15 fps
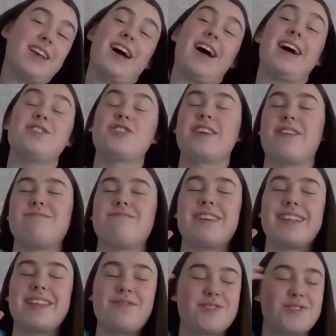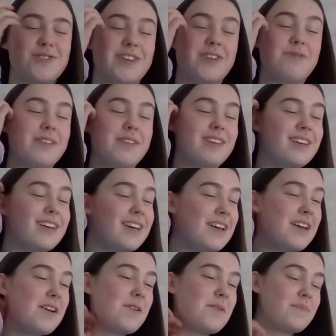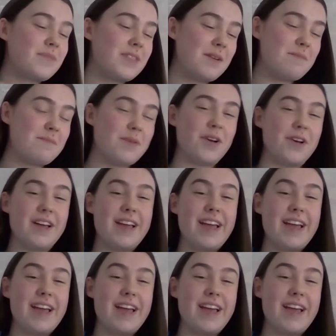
I just get really frustrated with it. But